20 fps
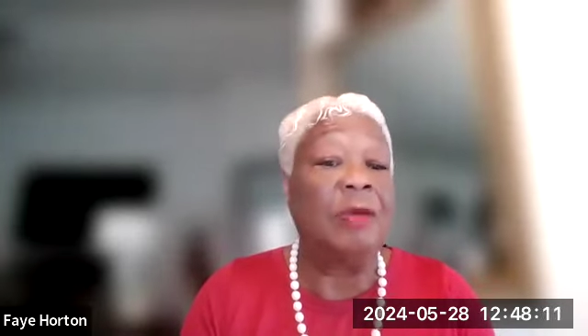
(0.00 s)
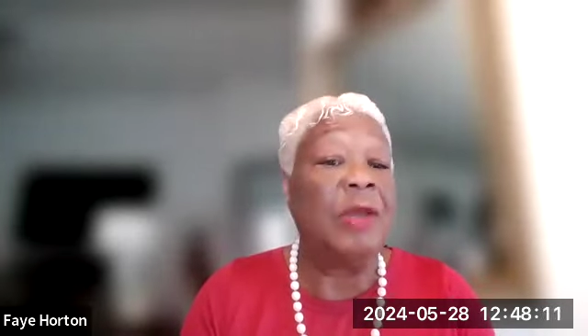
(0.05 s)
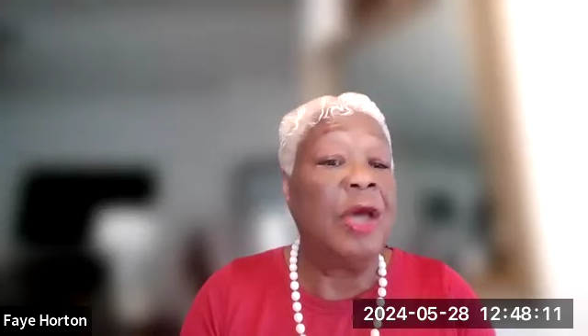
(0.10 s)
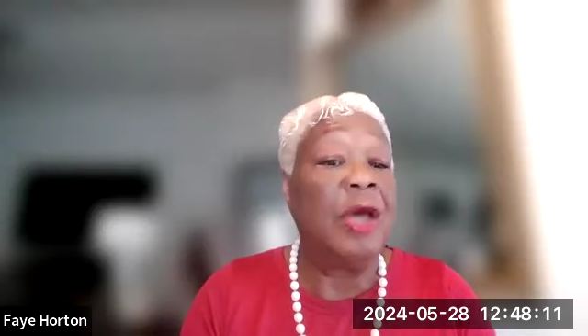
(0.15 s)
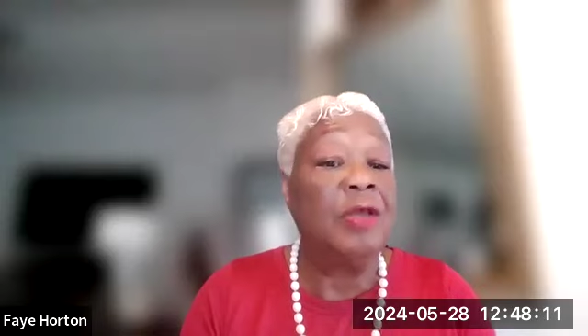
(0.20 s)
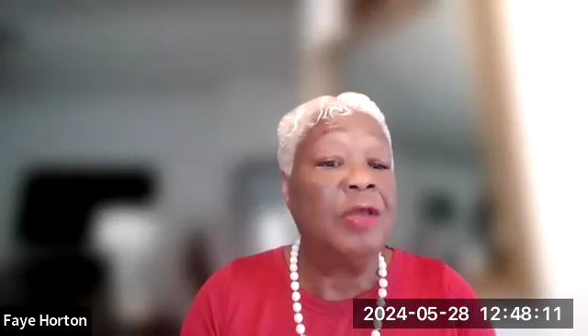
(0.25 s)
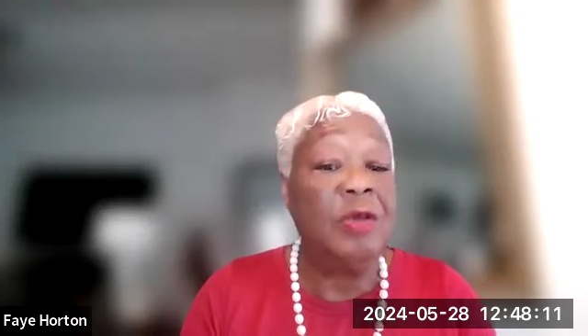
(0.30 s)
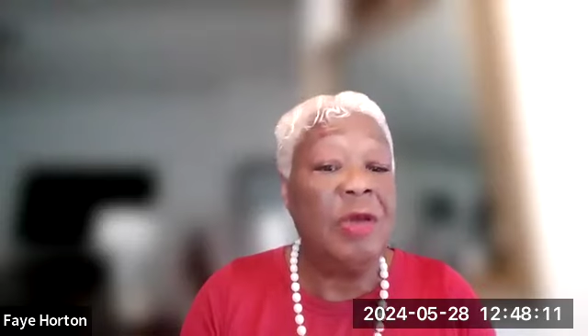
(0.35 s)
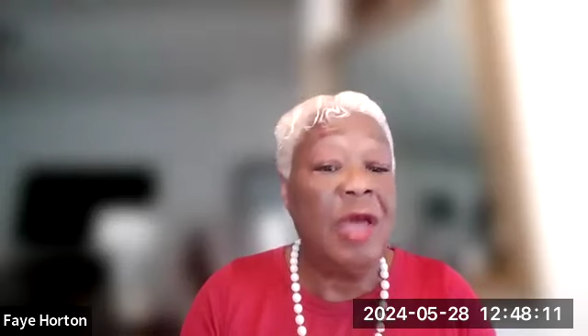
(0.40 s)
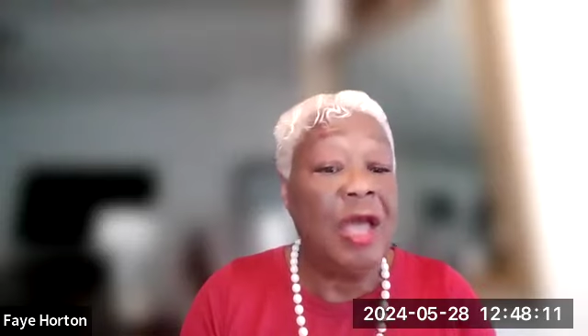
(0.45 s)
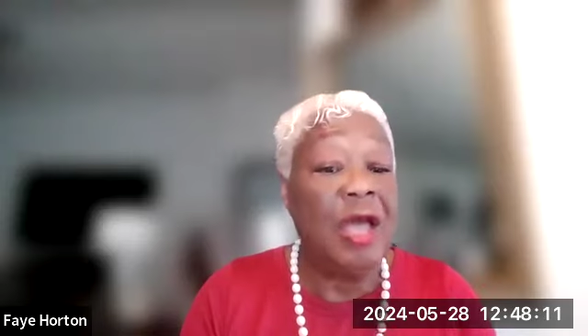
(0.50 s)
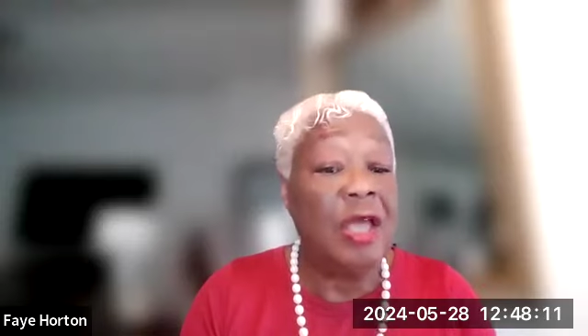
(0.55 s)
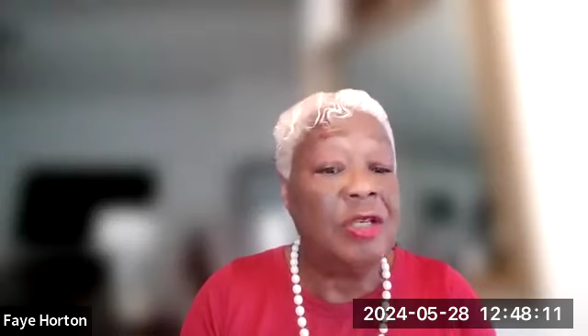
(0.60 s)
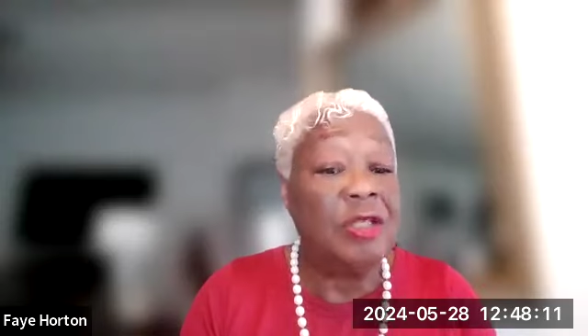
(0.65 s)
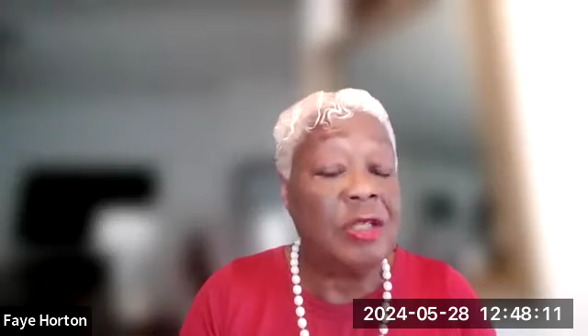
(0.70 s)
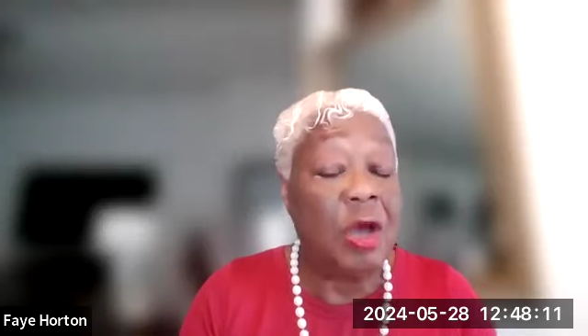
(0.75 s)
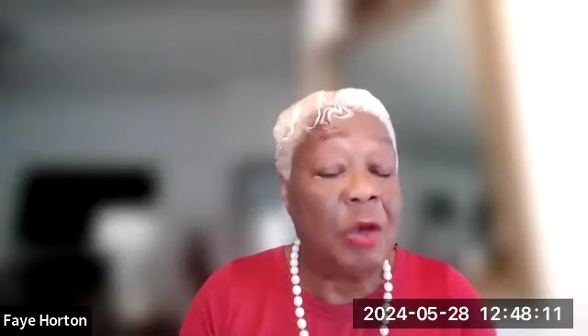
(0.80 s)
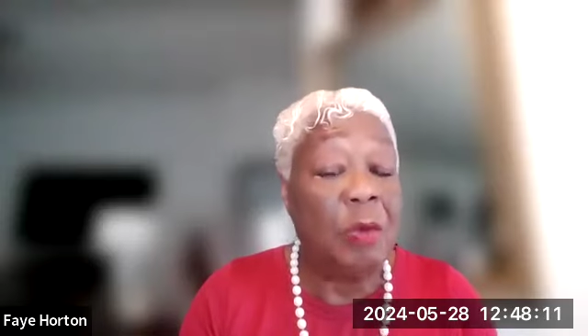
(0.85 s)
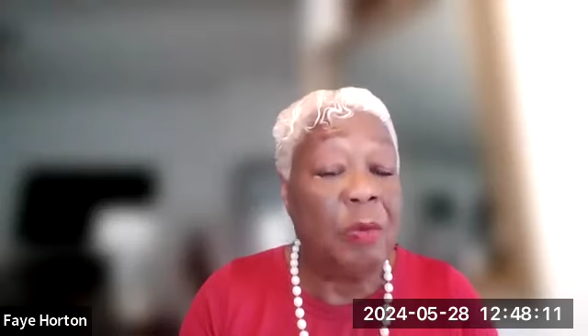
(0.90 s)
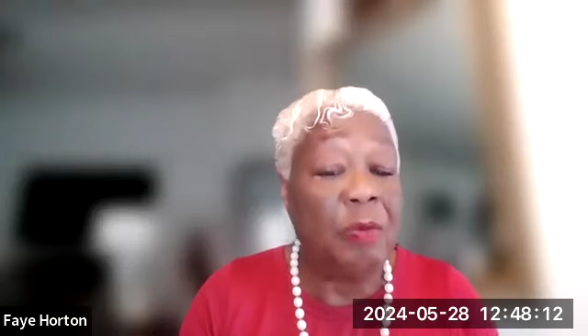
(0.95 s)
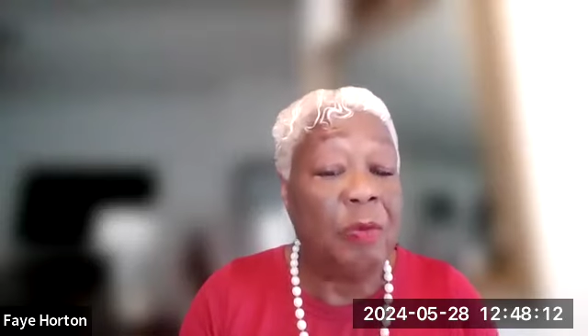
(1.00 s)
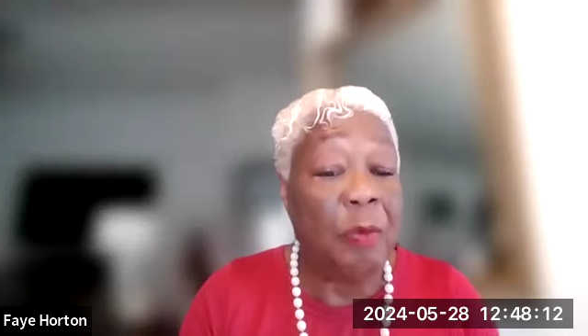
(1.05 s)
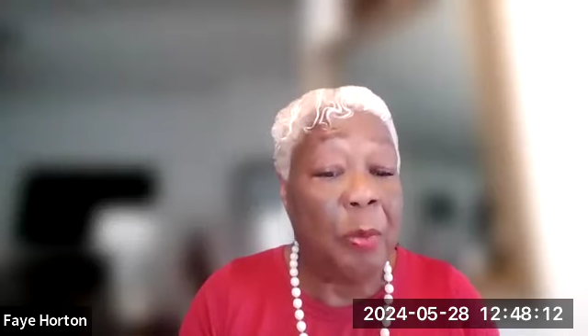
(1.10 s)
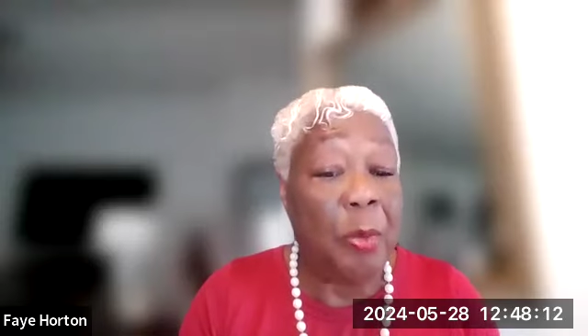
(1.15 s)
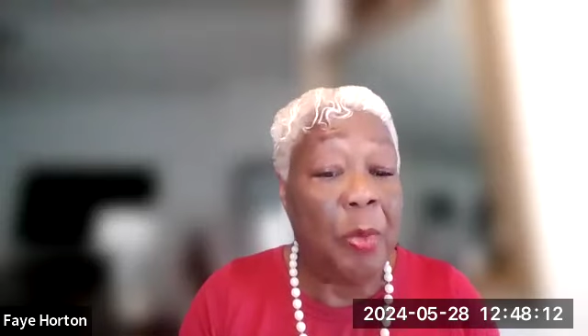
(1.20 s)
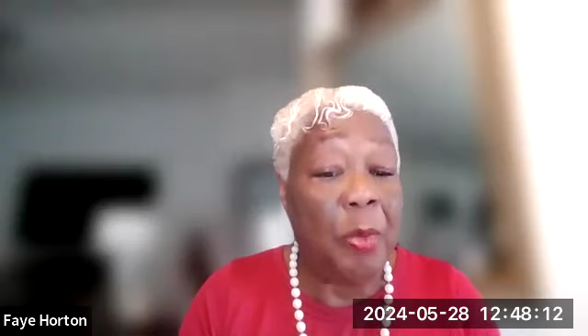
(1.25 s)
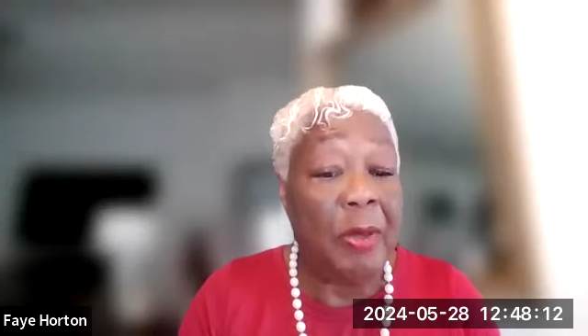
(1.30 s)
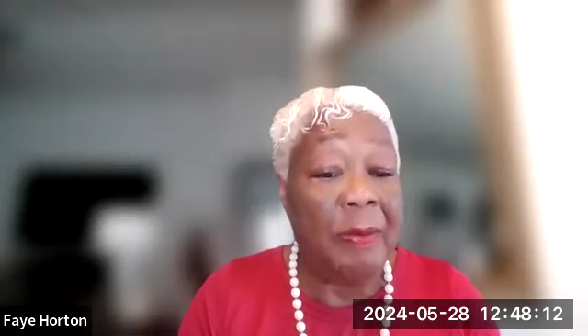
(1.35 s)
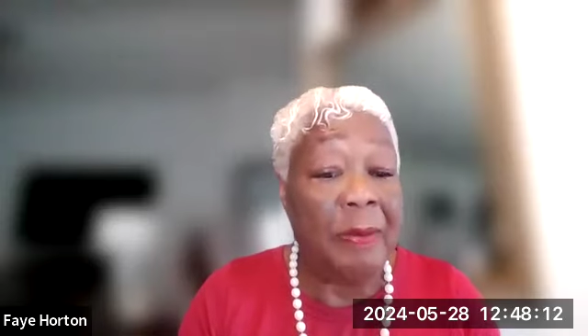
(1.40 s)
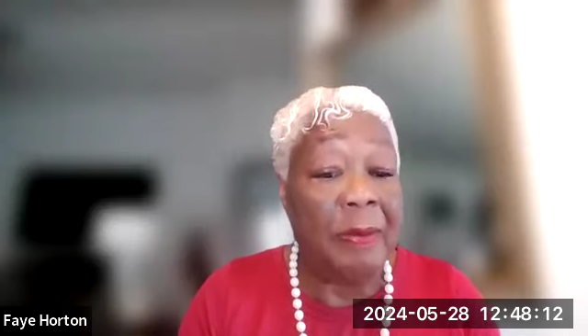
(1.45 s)
Now you got your scope of
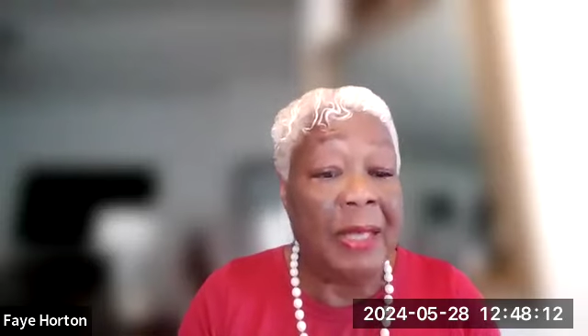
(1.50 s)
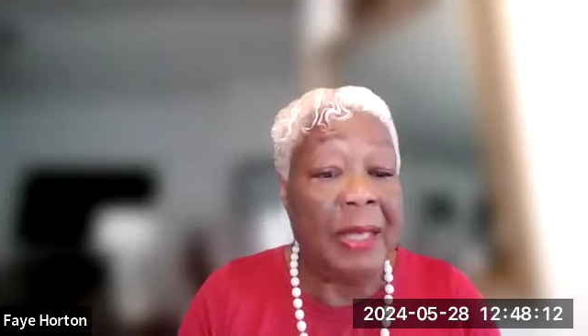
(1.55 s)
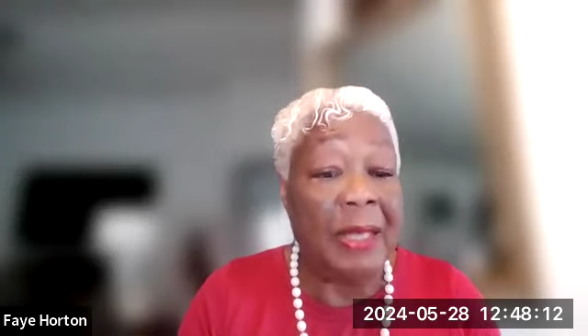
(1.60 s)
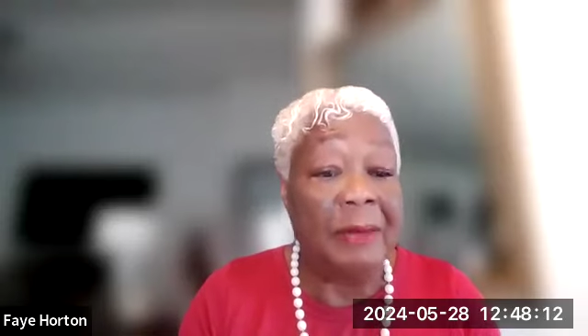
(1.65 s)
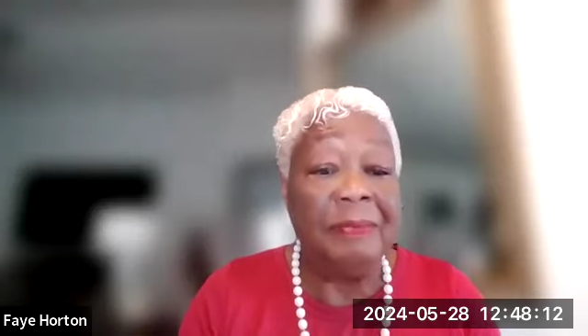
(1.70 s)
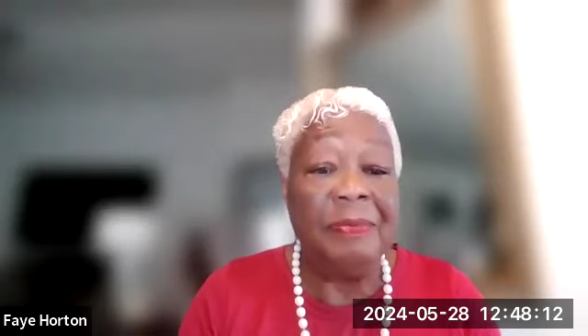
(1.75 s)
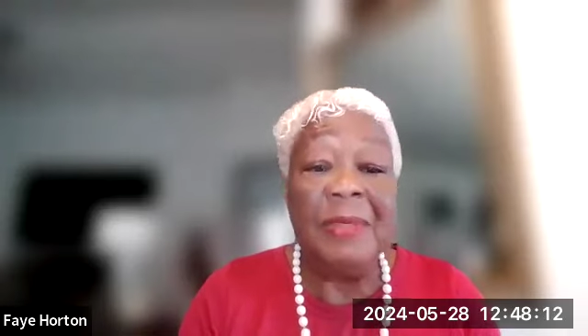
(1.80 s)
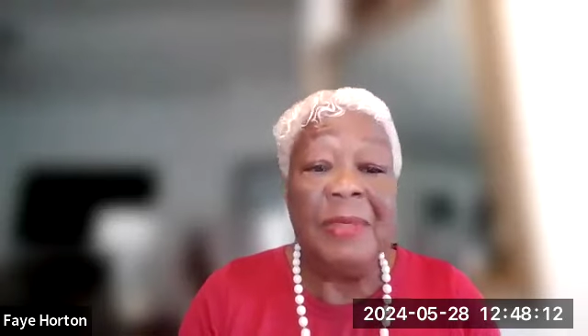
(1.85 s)
appointment.